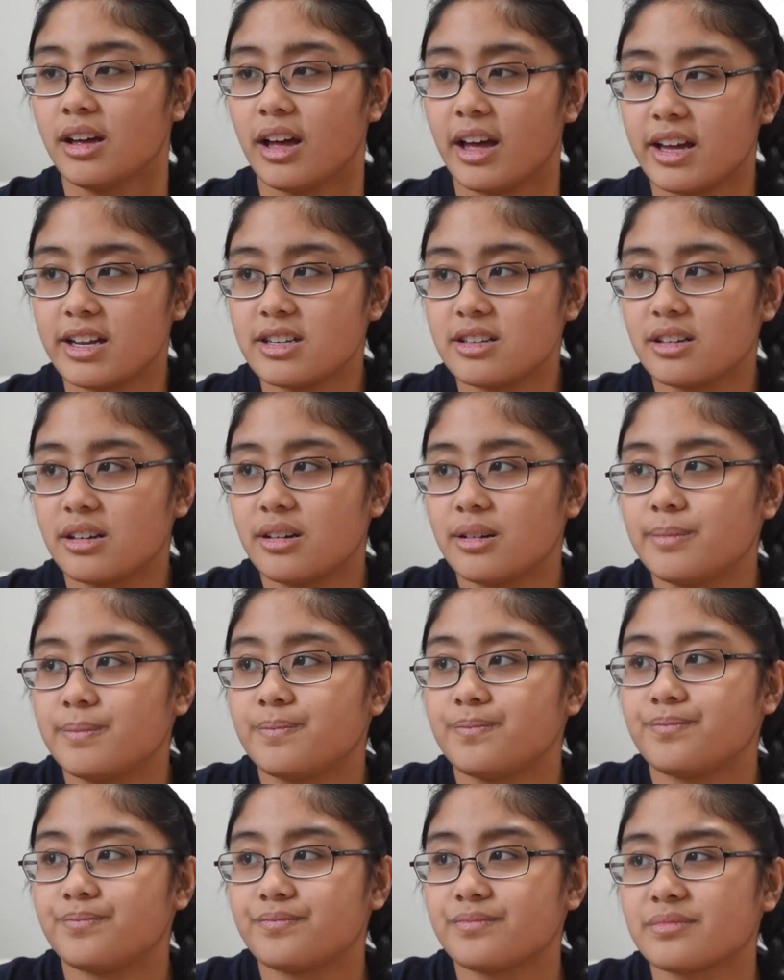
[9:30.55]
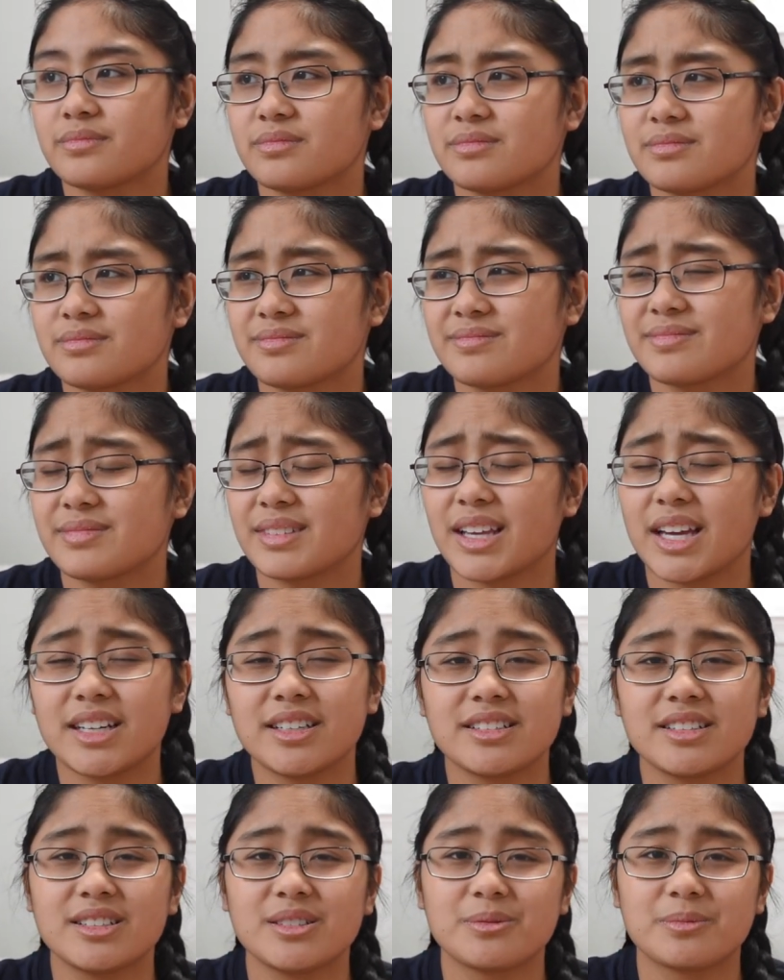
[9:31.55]
And um, I
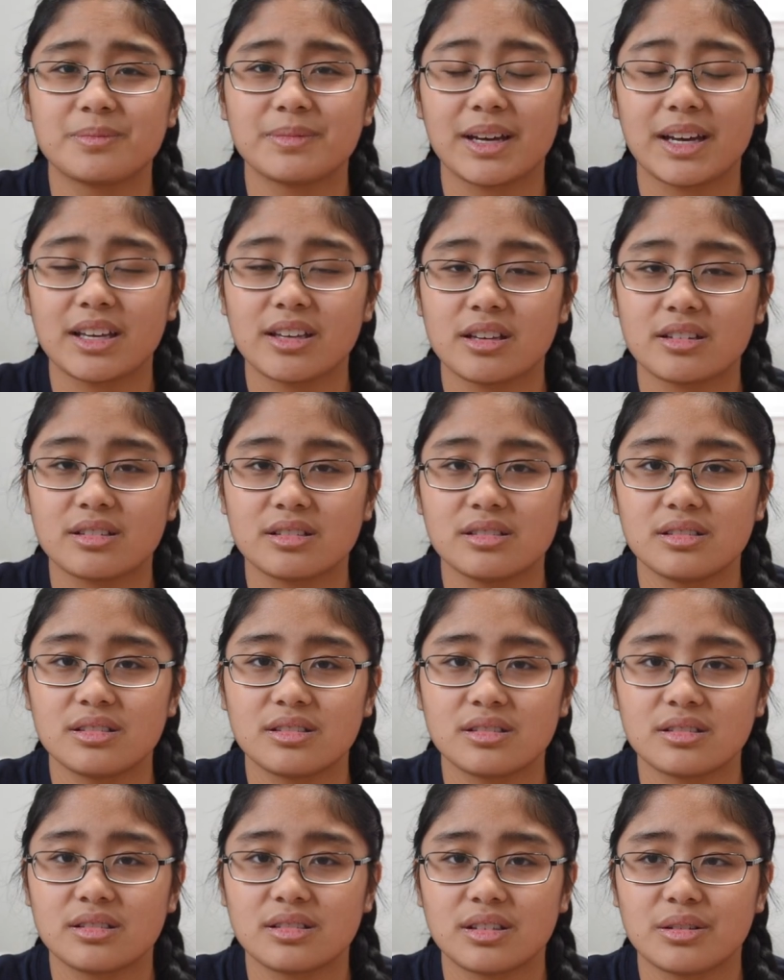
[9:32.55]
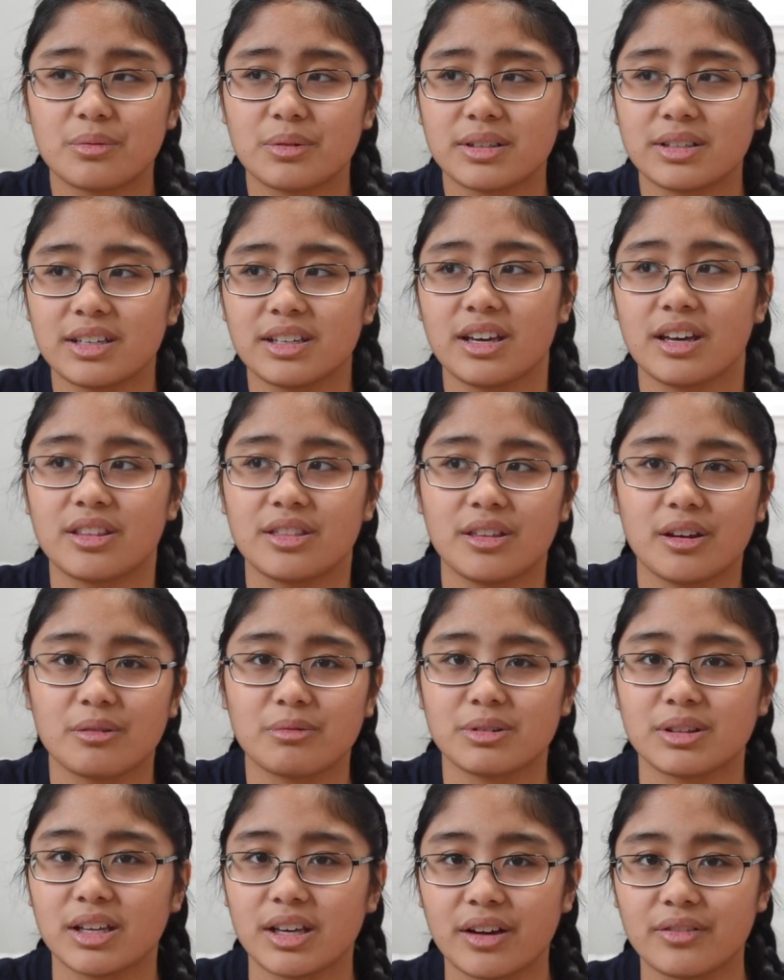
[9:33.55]
don't know, I guess I'll just see when I get there
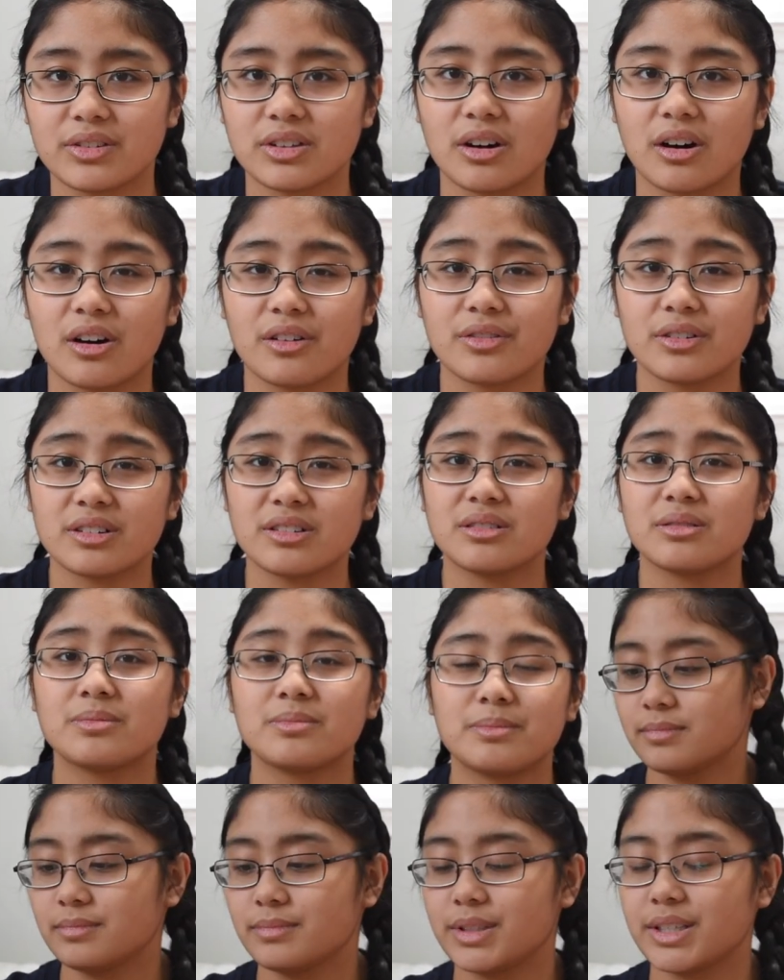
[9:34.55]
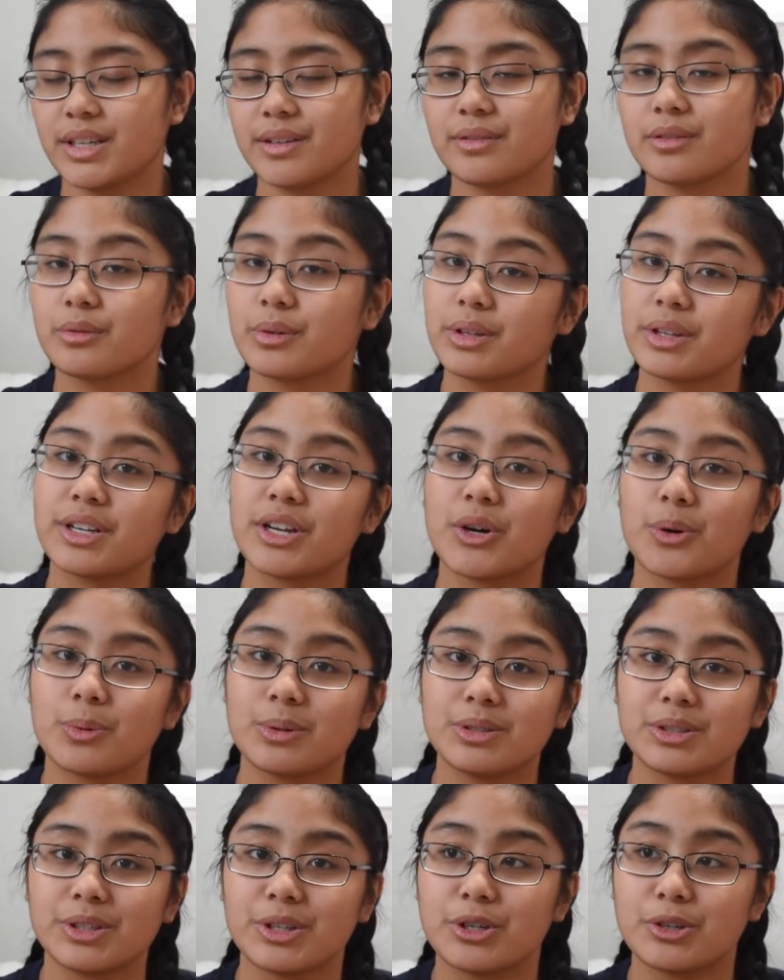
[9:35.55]
what they have to offer. You never really know
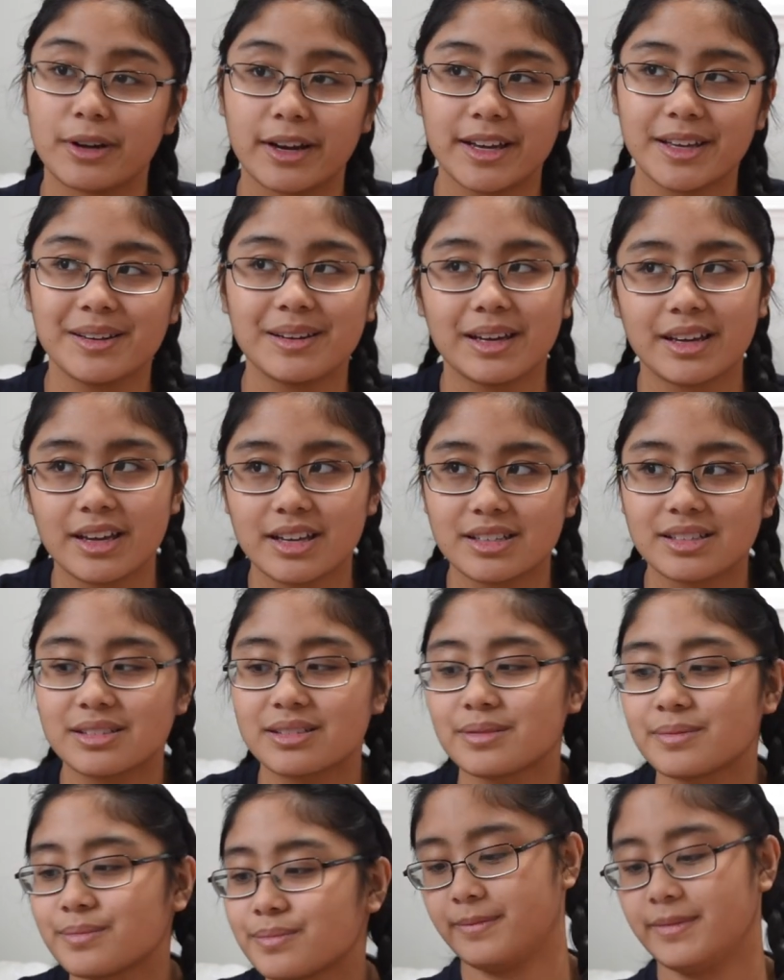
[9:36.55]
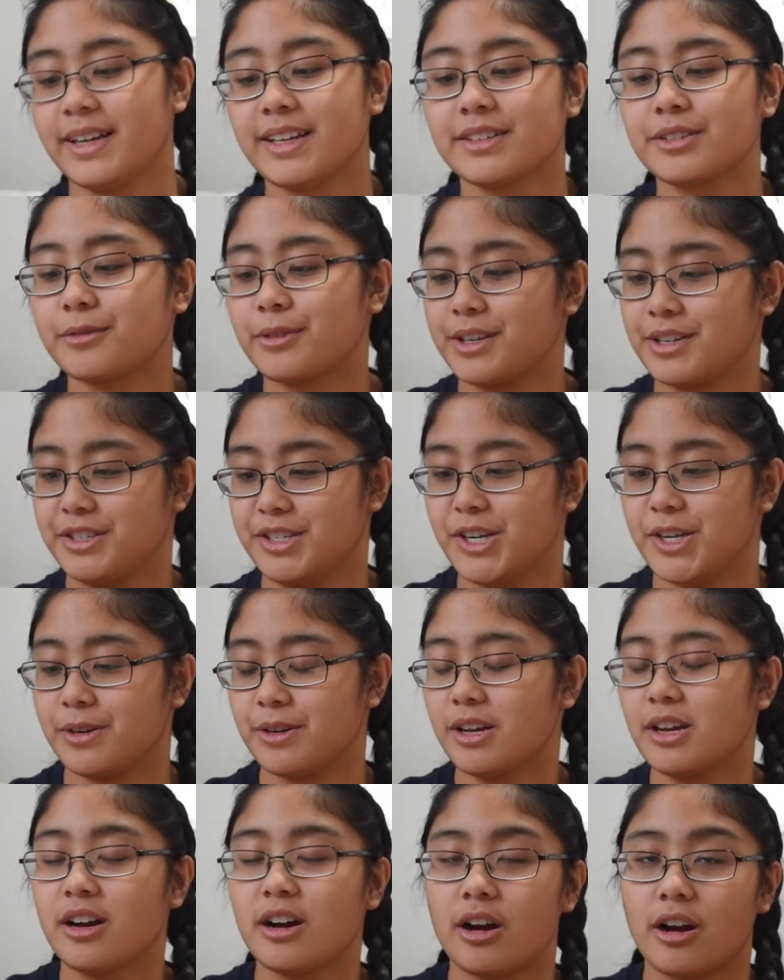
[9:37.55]
until you try it, I guess. Next question,
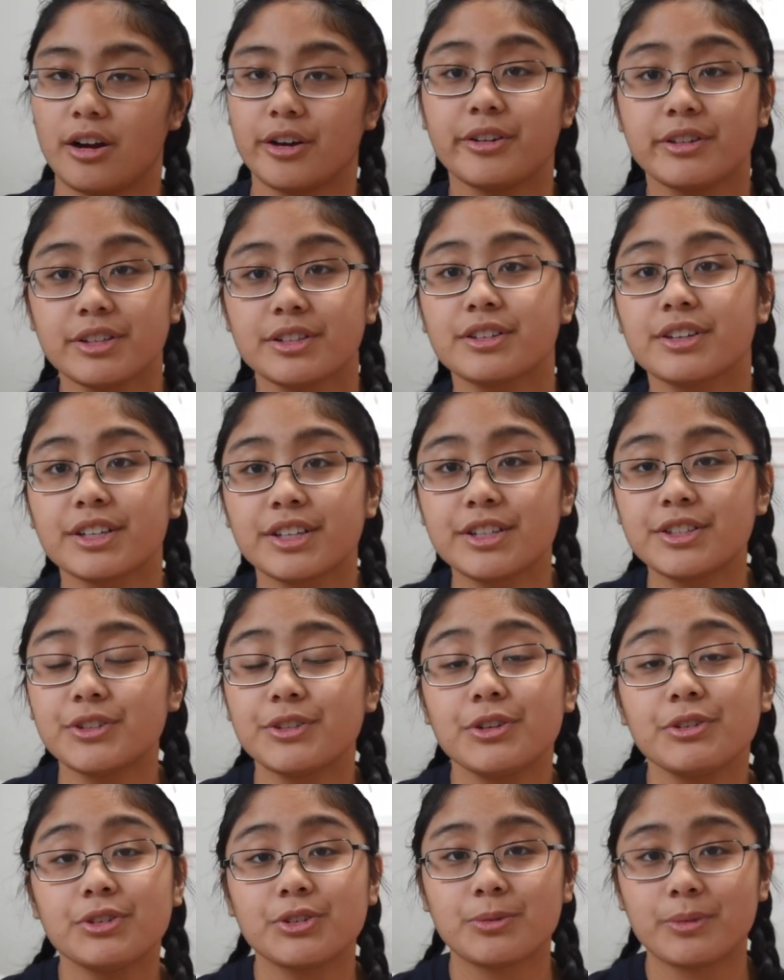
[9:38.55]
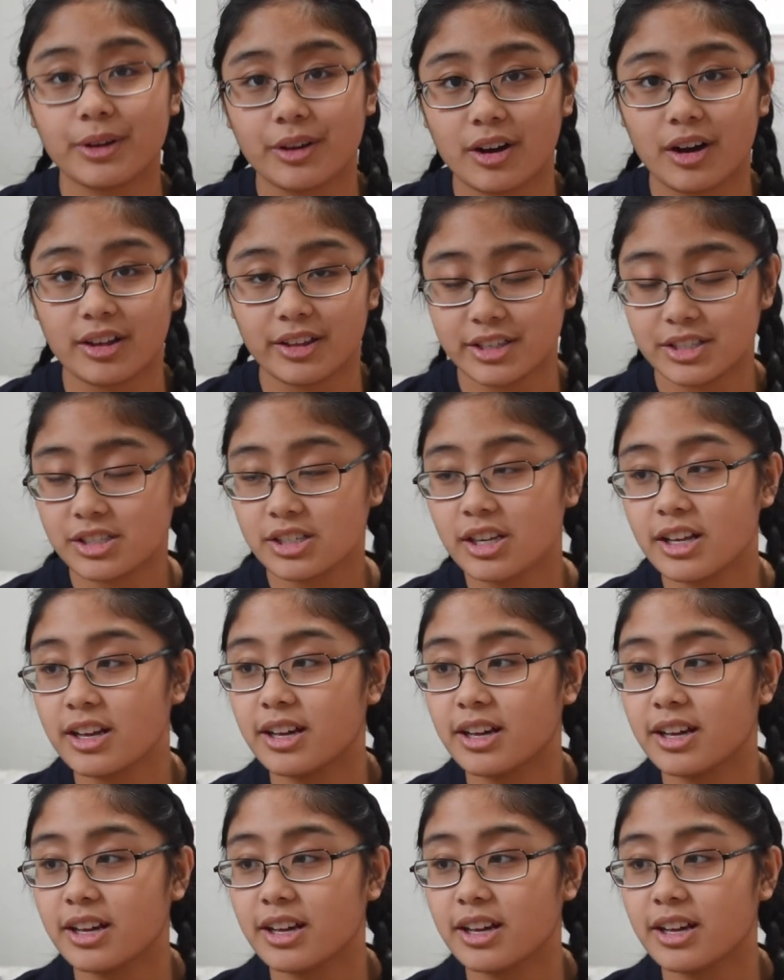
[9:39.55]
are you still gonna do YouTube in college?